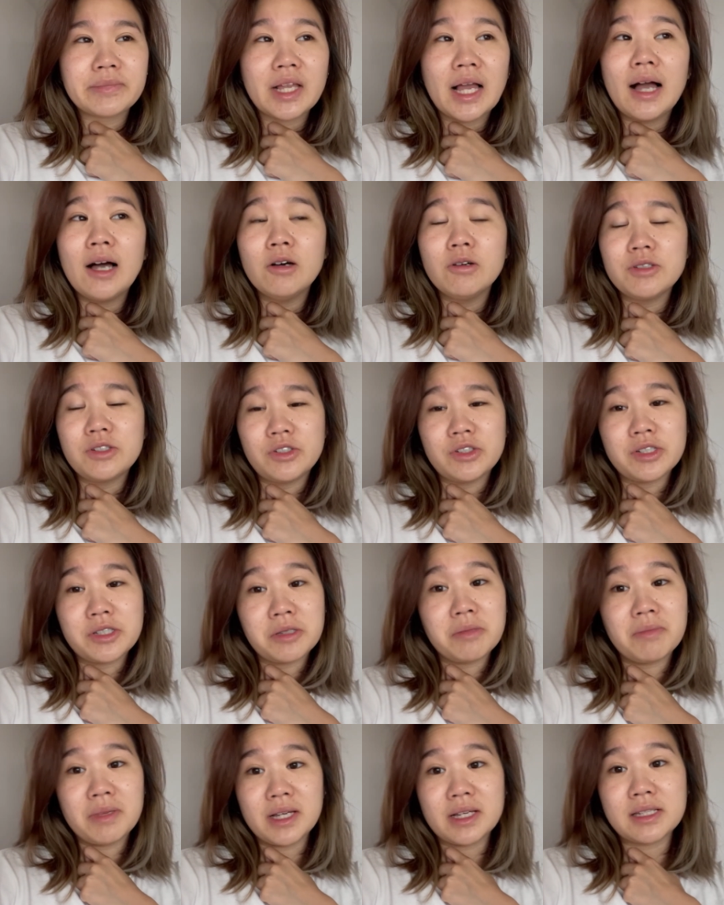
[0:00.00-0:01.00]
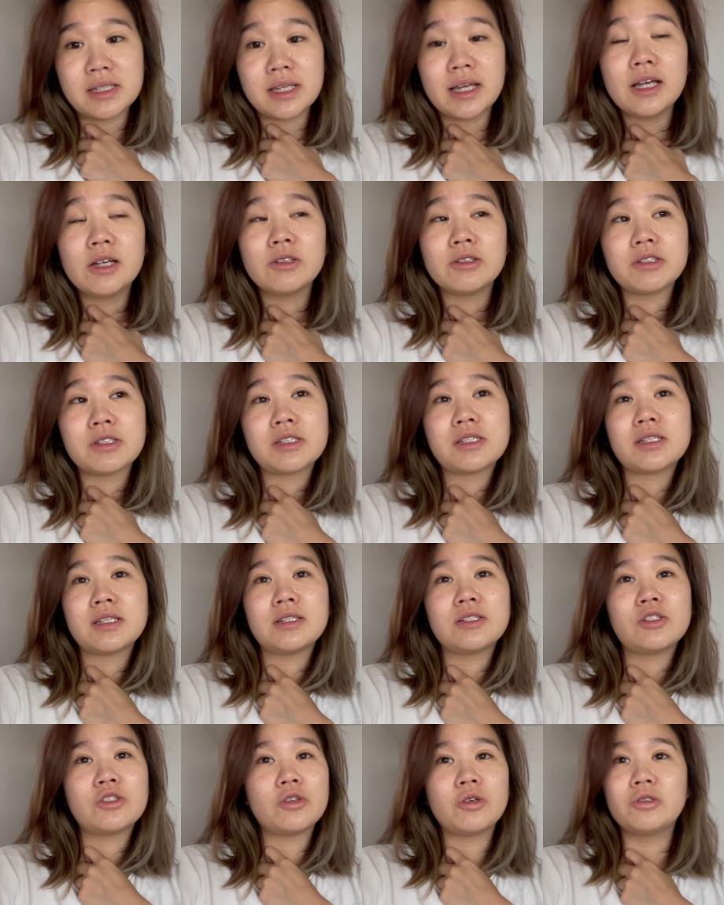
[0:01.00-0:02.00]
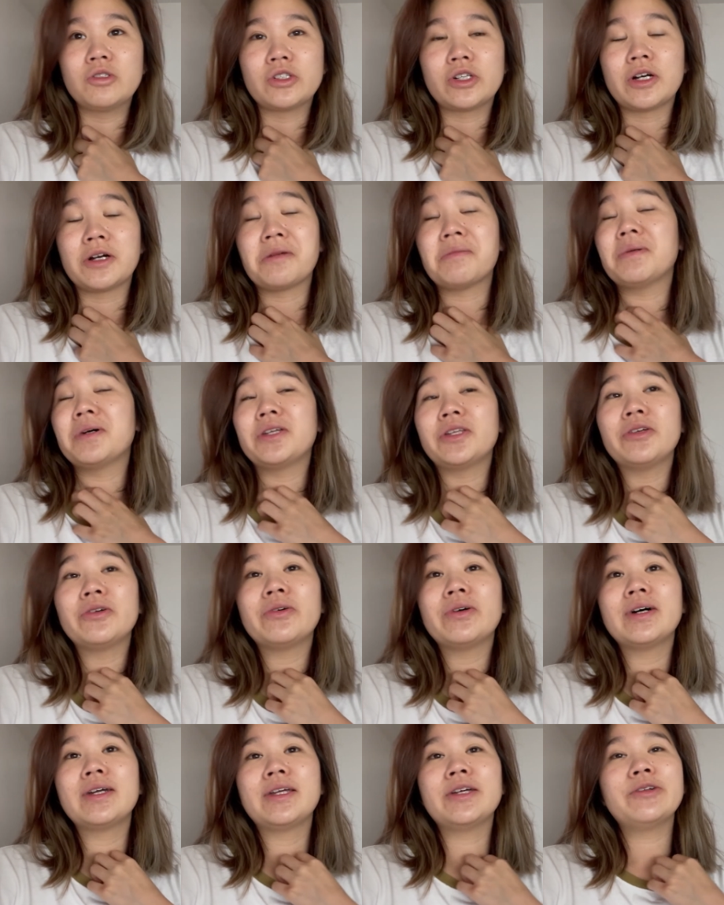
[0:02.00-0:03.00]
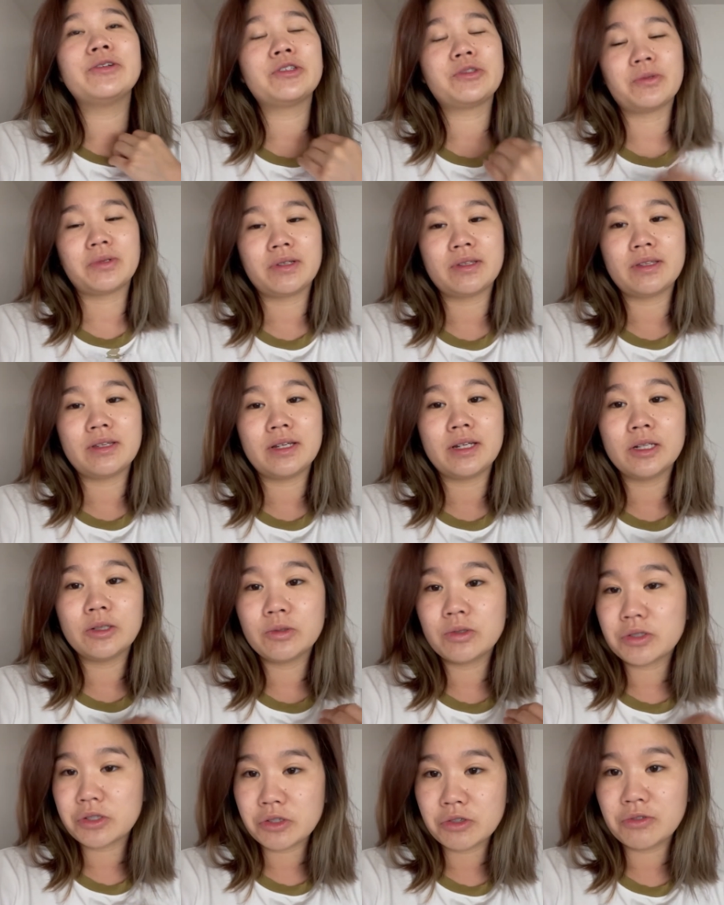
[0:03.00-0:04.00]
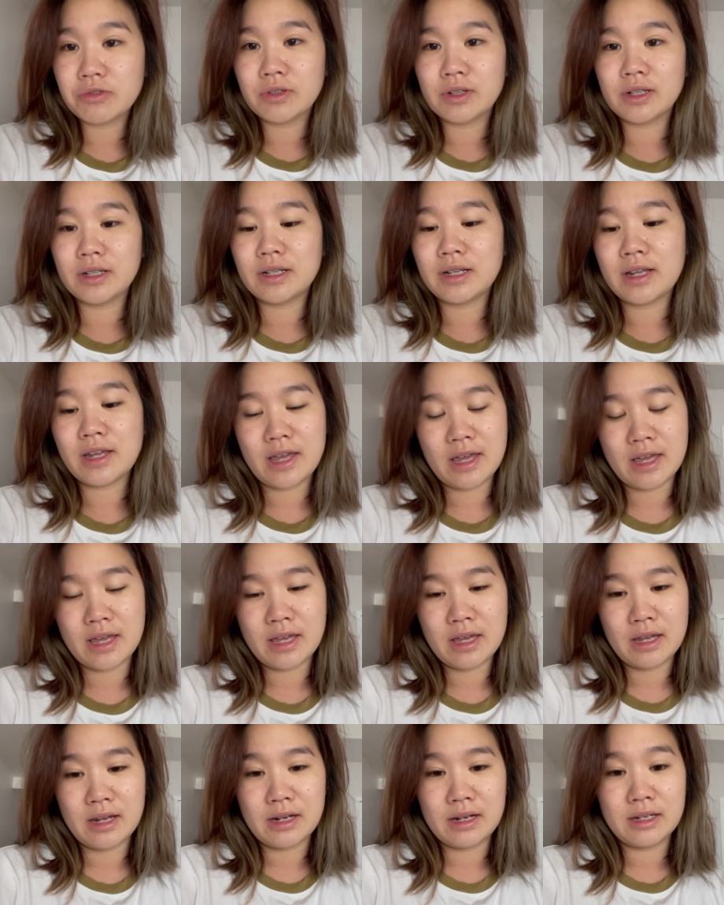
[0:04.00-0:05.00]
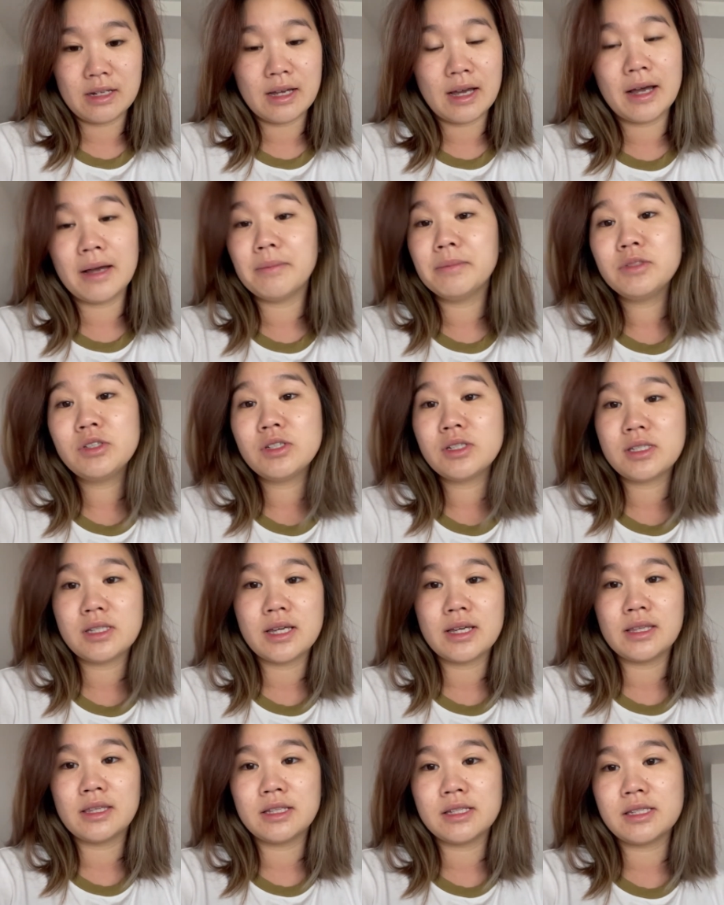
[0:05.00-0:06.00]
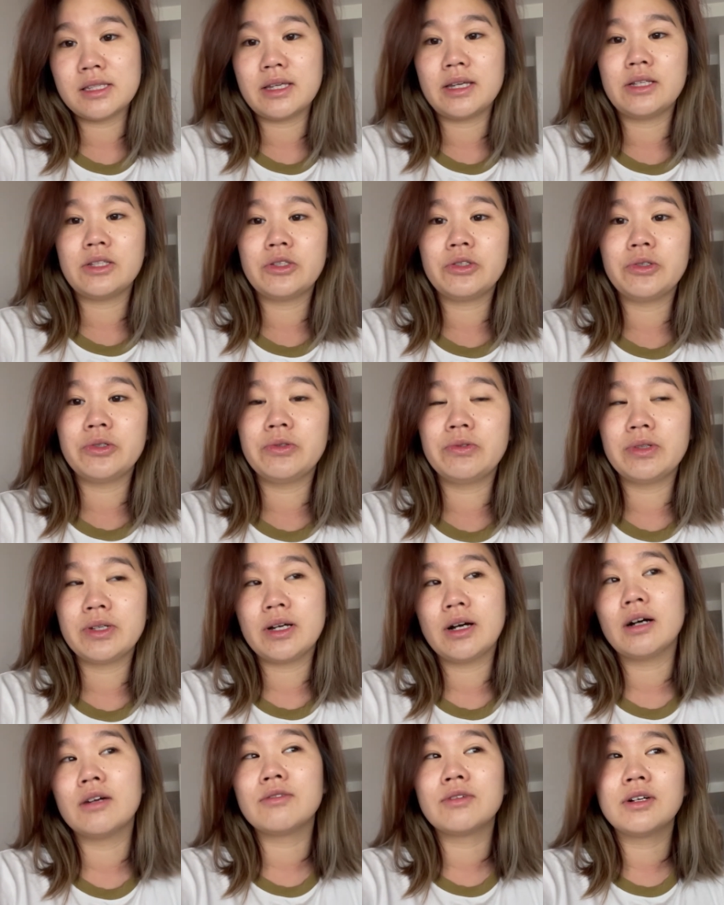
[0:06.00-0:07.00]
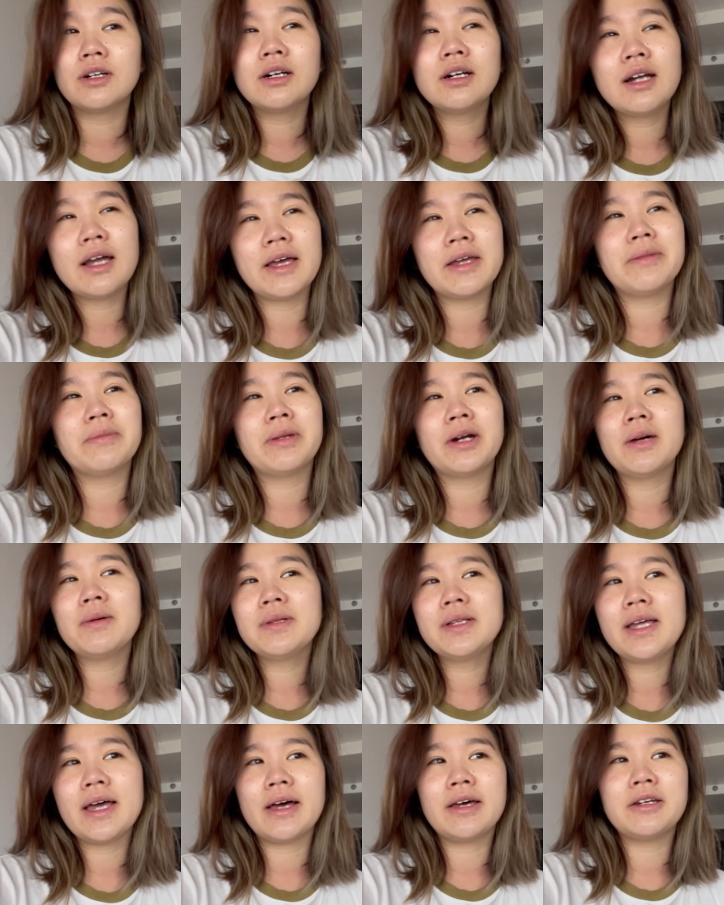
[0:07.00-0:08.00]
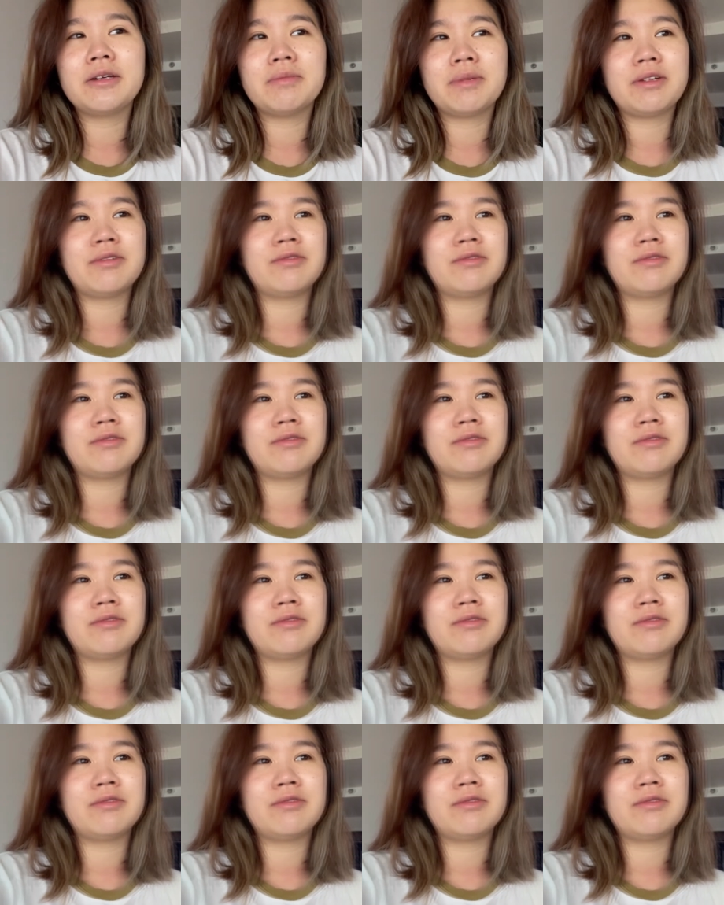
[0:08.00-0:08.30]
I was just a mess. I was so drunk, but you know what? It was worth it. It was so fun and I'm just taking this day to recover and probably edit my